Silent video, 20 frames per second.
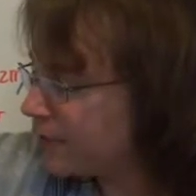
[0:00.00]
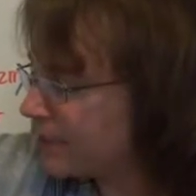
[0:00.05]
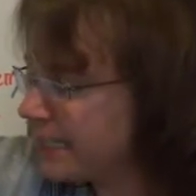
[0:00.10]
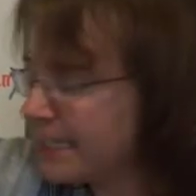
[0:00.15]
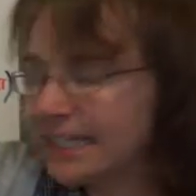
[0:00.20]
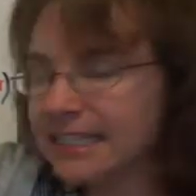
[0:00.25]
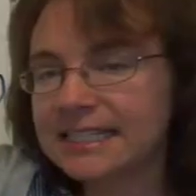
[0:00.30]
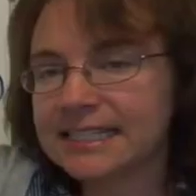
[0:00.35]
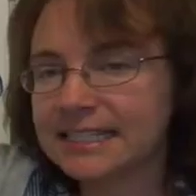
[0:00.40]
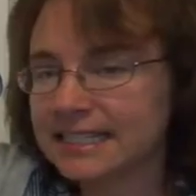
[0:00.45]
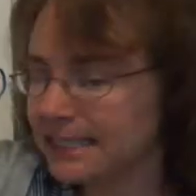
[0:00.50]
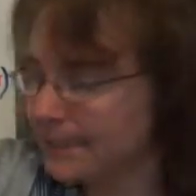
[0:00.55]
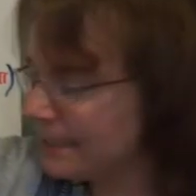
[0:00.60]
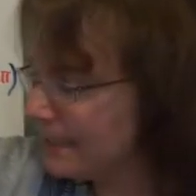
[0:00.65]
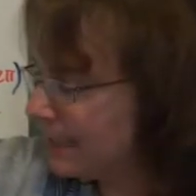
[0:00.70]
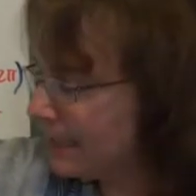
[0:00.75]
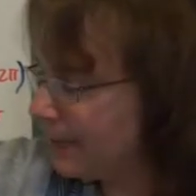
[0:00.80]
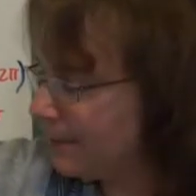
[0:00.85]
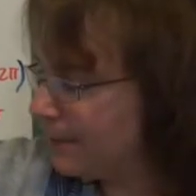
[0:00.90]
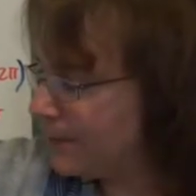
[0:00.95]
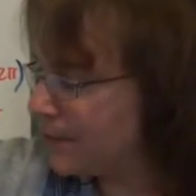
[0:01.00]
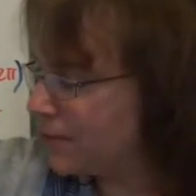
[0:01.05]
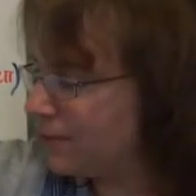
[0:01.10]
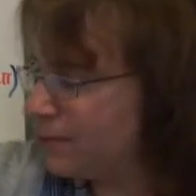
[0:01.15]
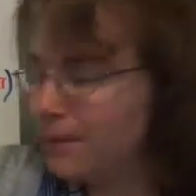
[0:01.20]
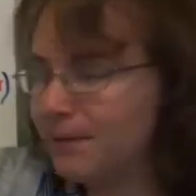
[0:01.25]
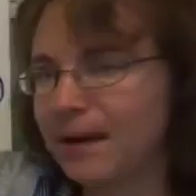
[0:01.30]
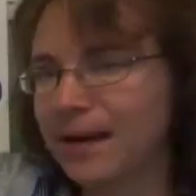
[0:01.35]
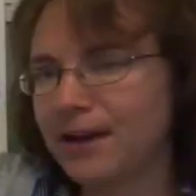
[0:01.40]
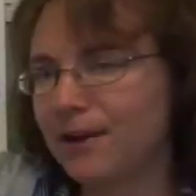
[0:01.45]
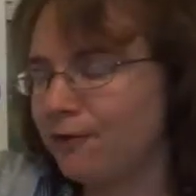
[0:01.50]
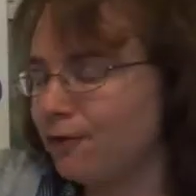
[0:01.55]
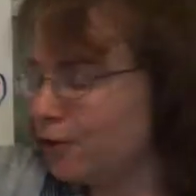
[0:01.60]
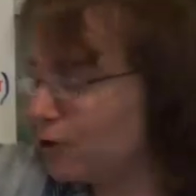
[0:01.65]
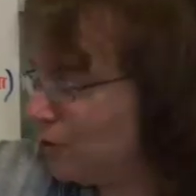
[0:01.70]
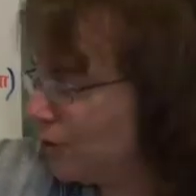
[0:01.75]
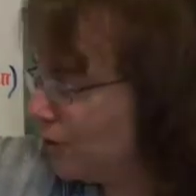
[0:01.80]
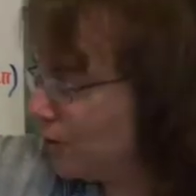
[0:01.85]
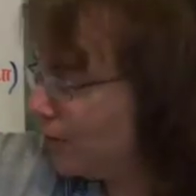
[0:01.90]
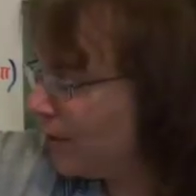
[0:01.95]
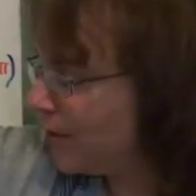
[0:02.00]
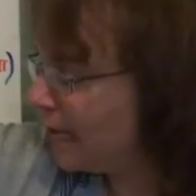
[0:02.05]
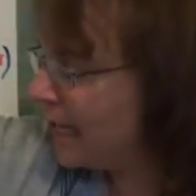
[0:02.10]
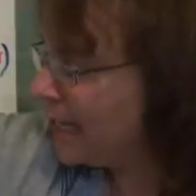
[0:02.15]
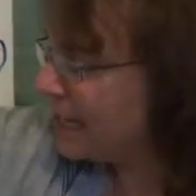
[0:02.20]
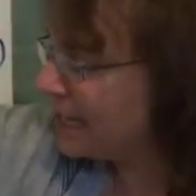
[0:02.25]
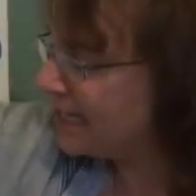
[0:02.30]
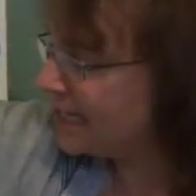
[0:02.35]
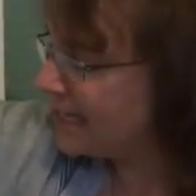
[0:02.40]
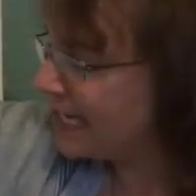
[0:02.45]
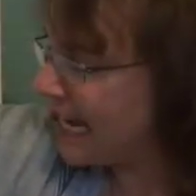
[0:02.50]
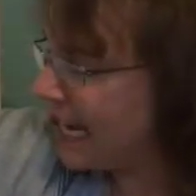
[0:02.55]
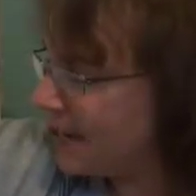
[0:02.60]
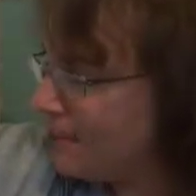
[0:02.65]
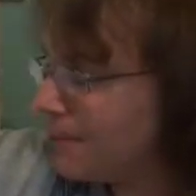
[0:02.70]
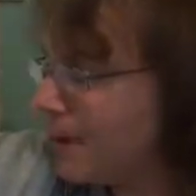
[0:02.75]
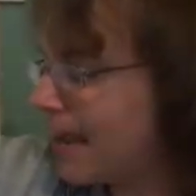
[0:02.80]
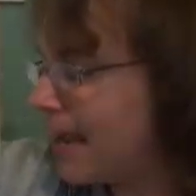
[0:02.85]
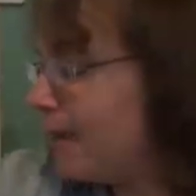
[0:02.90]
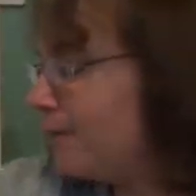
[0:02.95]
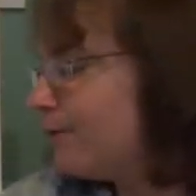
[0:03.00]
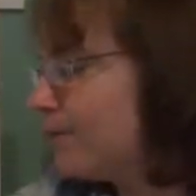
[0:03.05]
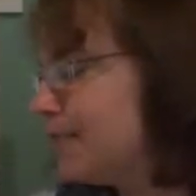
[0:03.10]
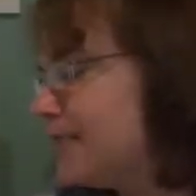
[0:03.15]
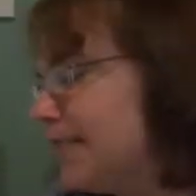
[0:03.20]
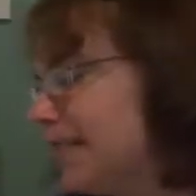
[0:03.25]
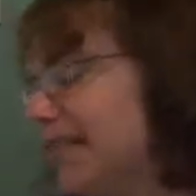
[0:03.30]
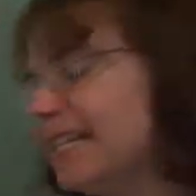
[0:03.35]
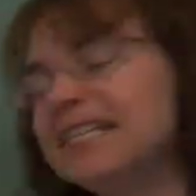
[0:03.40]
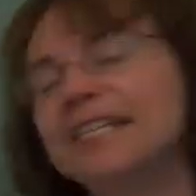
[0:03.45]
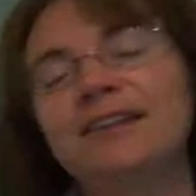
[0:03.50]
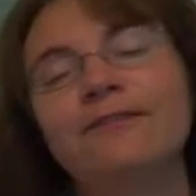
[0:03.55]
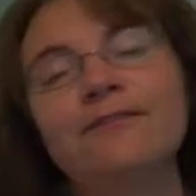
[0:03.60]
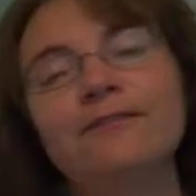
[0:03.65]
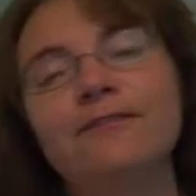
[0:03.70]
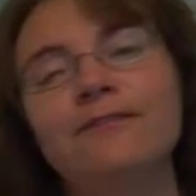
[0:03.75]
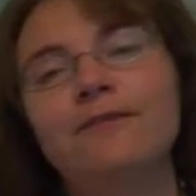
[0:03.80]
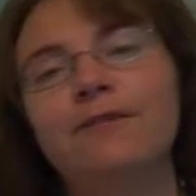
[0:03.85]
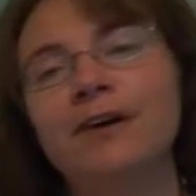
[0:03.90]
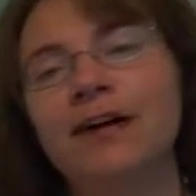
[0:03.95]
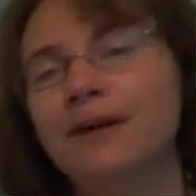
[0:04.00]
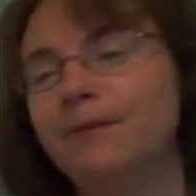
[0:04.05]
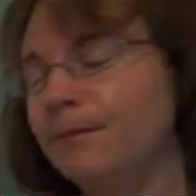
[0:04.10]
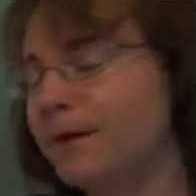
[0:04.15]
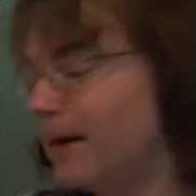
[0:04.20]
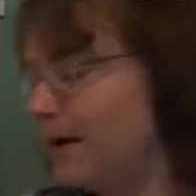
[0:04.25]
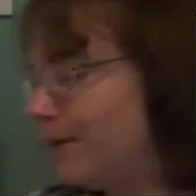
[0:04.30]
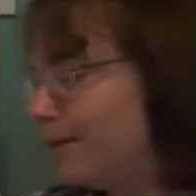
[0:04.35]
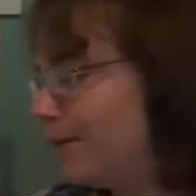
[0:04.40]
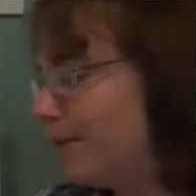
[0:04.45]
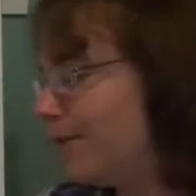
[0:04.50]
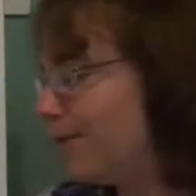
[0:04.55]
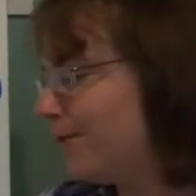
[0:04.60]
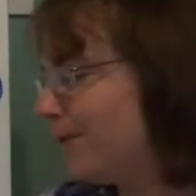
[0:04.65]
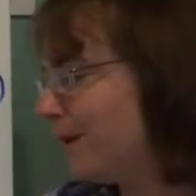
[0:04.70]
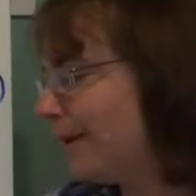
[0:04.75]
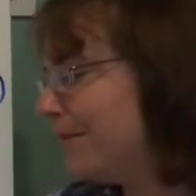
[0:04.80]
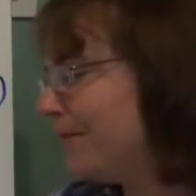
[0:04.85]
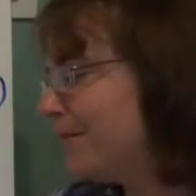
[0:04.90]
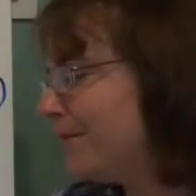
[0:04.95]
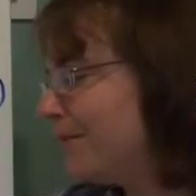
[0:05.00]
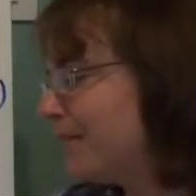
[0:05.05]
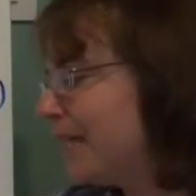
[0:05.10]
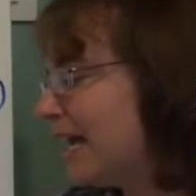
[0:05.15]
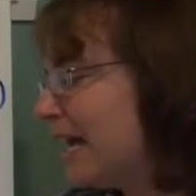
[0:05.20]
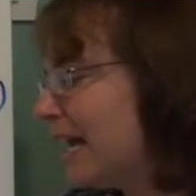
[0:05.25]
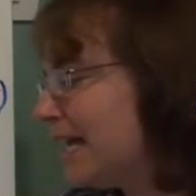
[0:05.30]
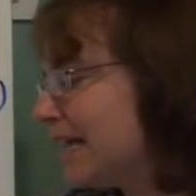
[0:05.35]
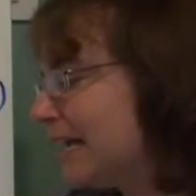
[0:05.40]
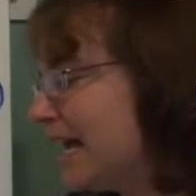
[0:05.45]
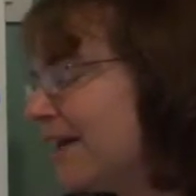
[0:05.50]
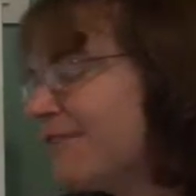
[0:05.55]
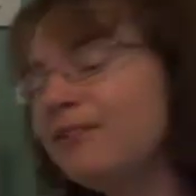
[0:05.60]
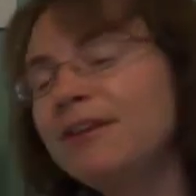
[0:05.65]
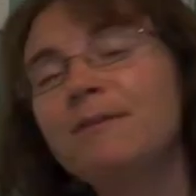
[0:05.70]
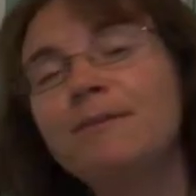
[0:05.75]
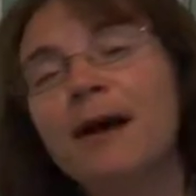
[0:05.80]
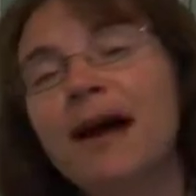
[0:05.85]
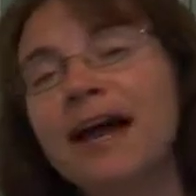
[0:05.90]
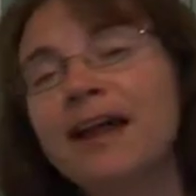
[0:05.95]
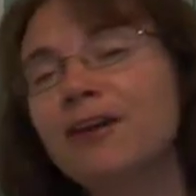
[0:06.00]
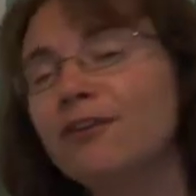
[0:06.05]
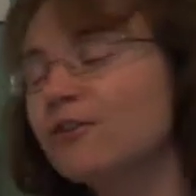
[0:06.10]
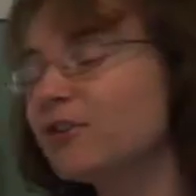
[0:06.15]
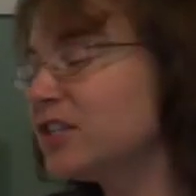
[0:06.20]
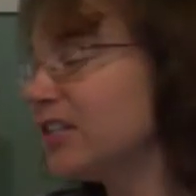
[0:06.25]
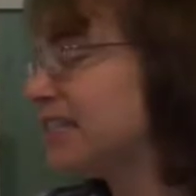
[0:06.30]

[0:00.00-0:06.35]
6, same as 3 pi over 2, 10 pi over 6, 5 pi over 3, 11 pi over